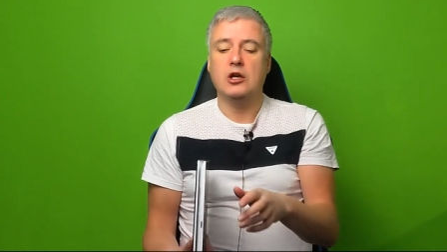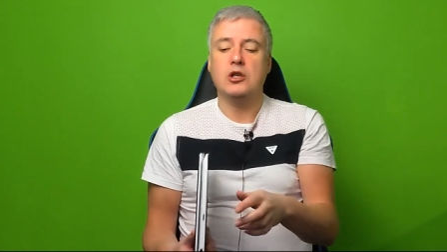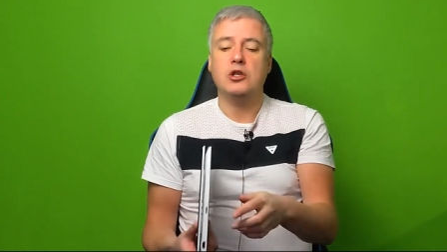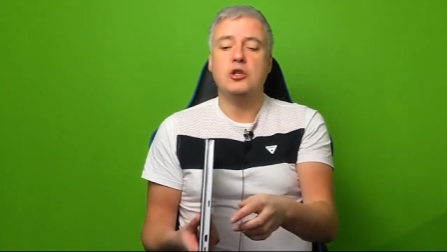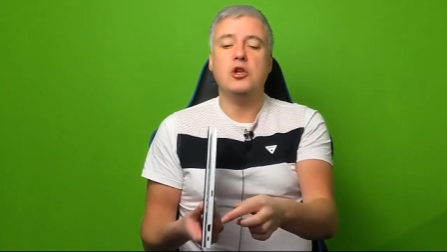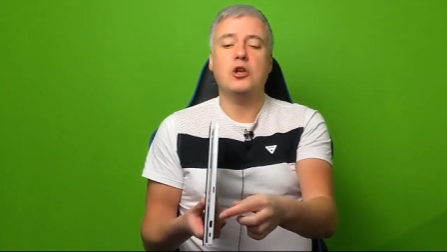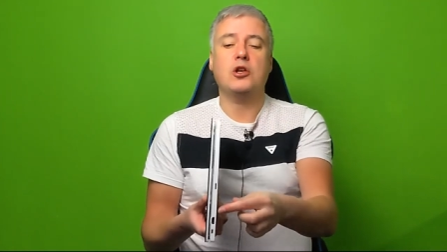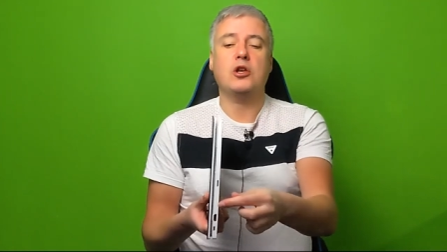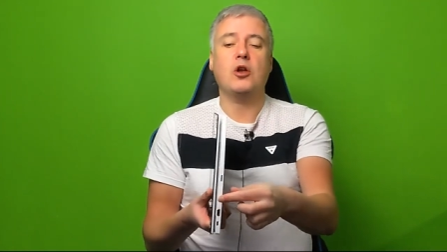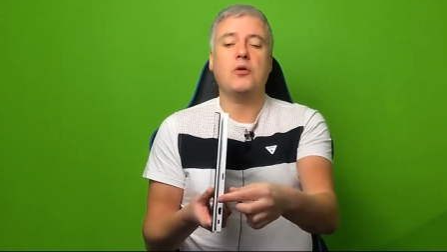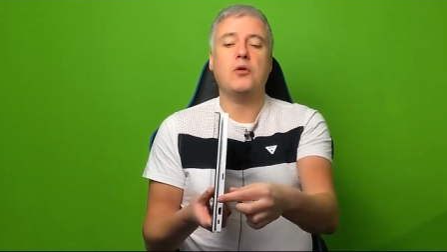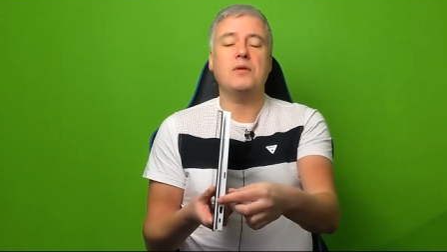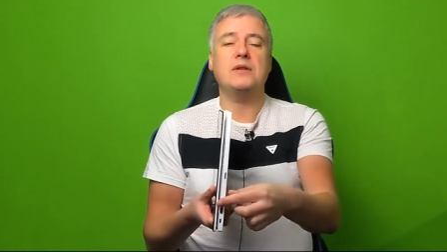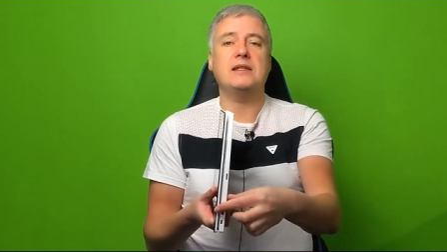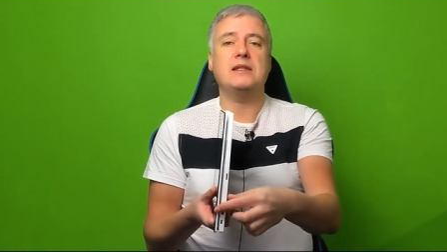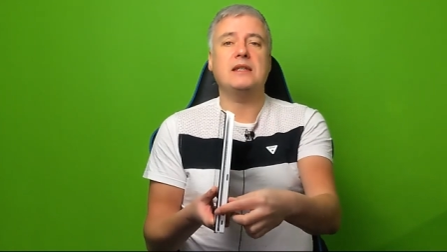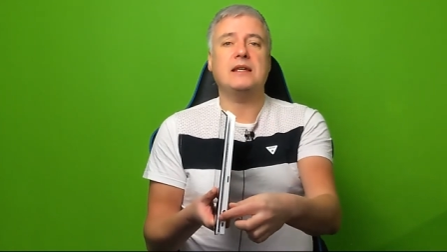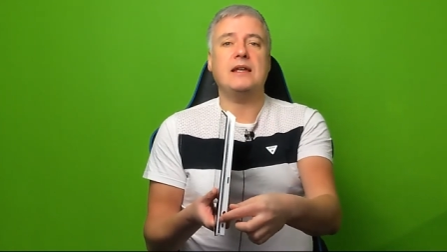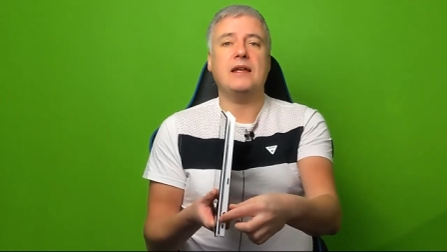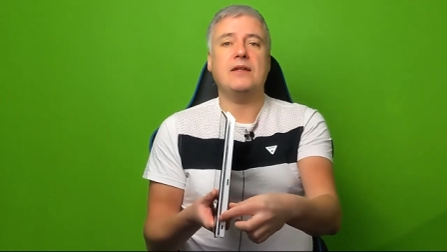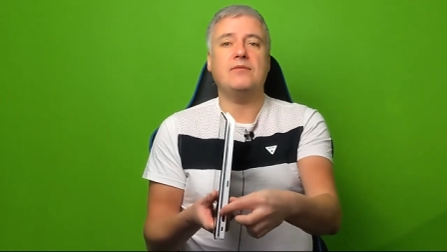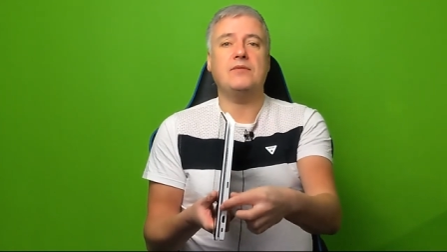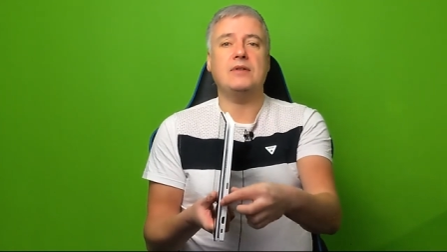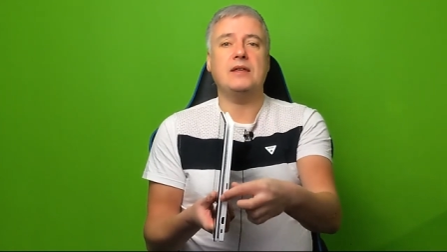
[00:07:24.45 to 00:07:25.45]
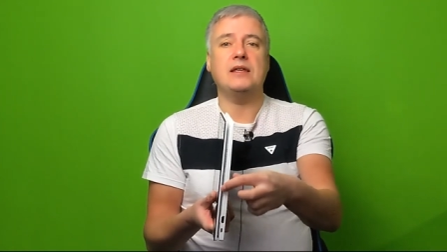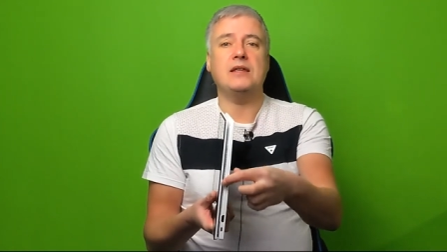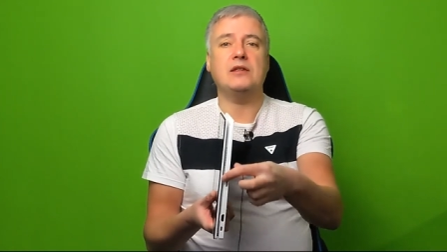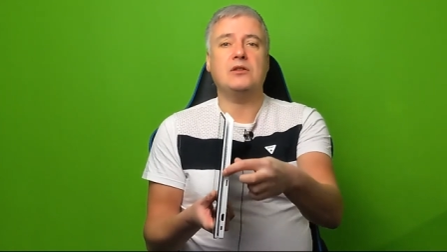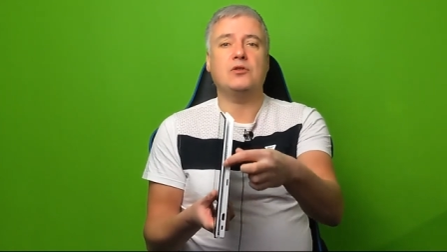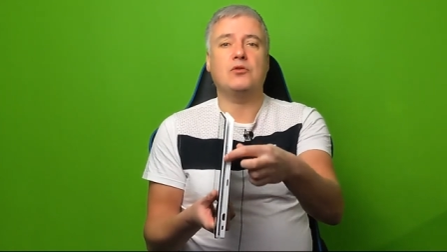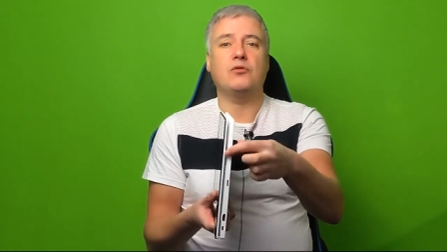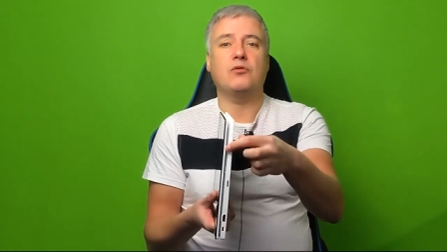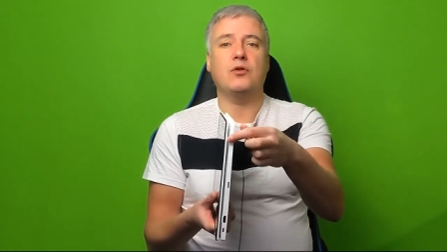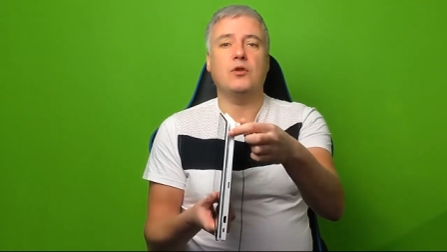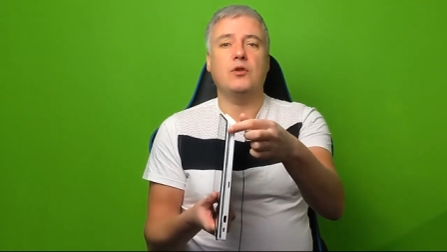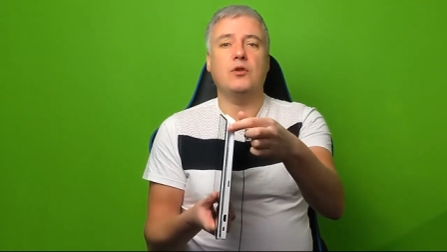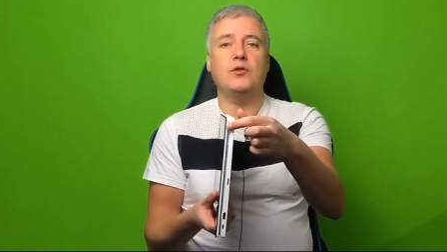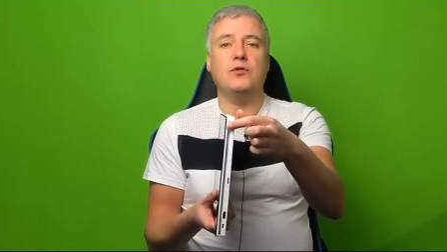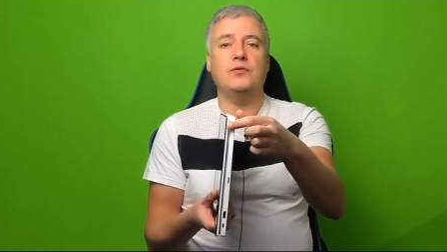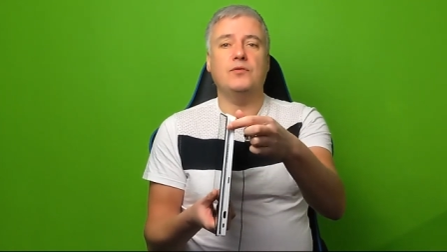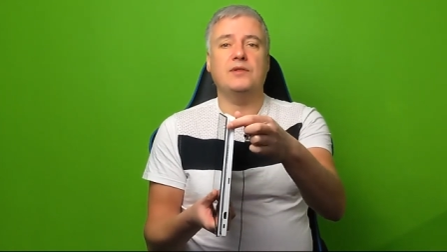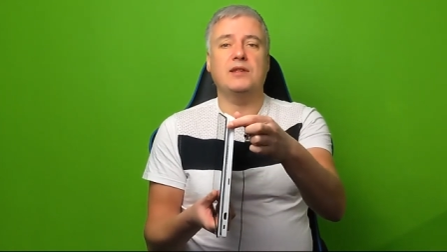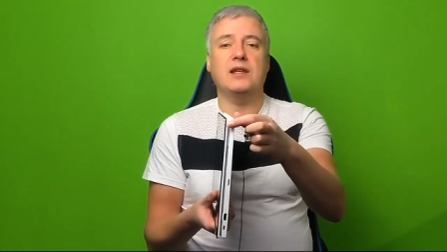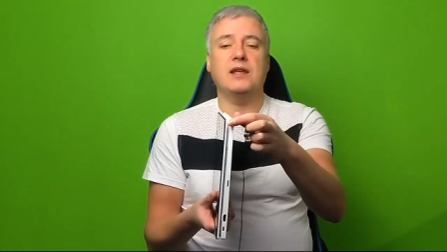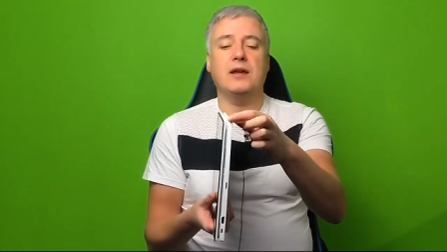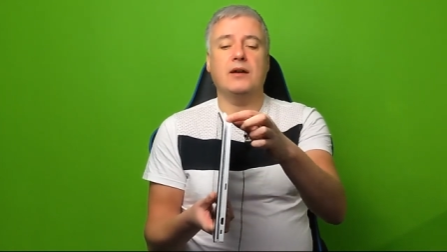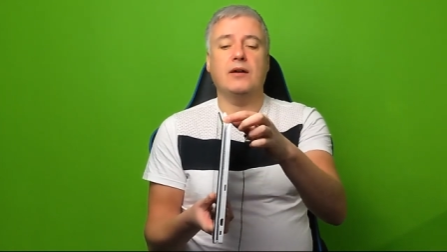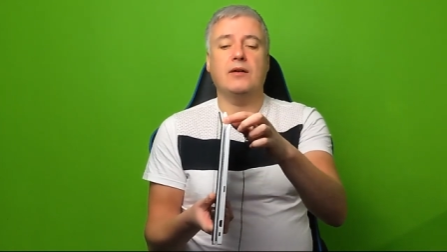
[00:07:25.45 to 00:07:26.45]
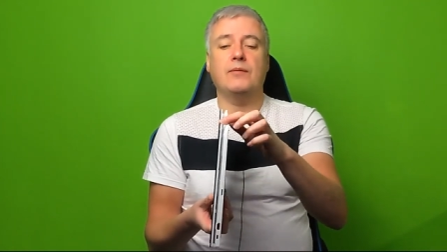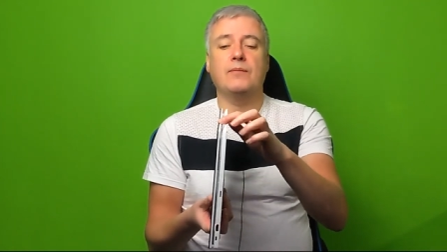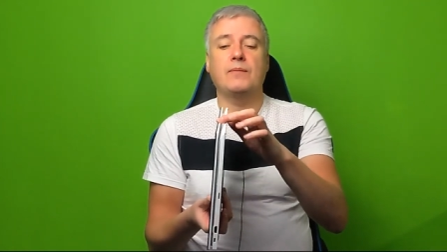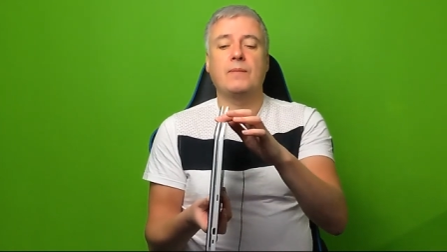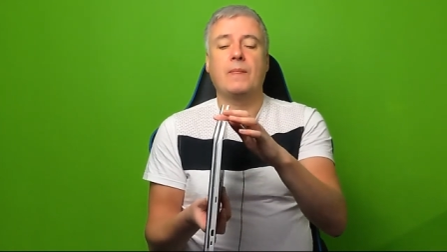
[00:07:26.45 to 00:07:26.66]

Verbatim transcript: you're going to get these grooves here,